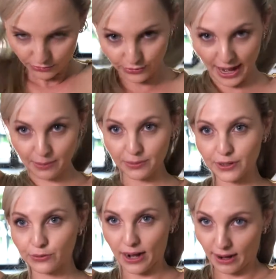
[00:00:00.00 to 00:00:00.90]
wrap
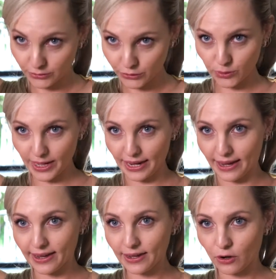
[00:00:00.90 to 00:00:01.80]
it around your
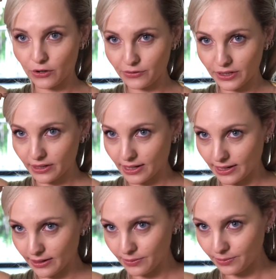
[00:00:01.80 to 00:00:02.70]
hair over the
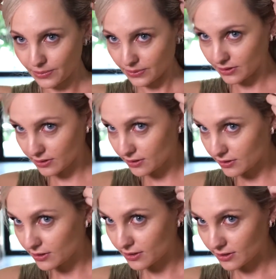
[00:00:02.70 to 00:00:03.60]
clip
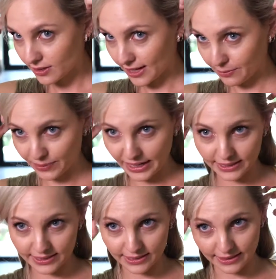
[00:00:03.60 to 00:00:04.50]
and
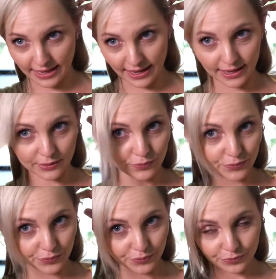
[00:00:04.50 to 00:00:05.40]
place it there.
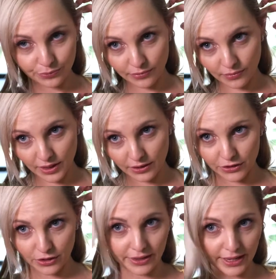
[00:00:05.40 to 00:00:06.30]

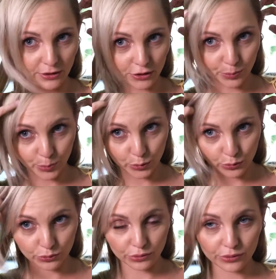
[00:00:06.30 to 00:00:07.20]
You are then going to pull
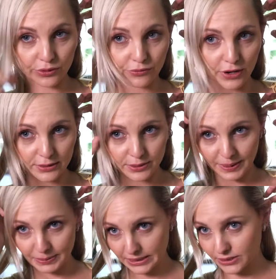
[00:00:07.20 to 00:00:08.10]
the front
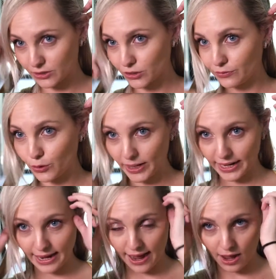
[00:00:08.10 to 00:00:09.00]
pieces of your
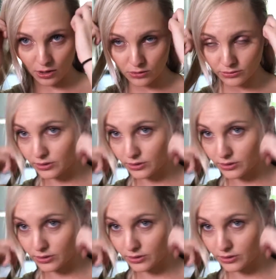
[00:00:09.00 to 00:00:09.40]
hair out,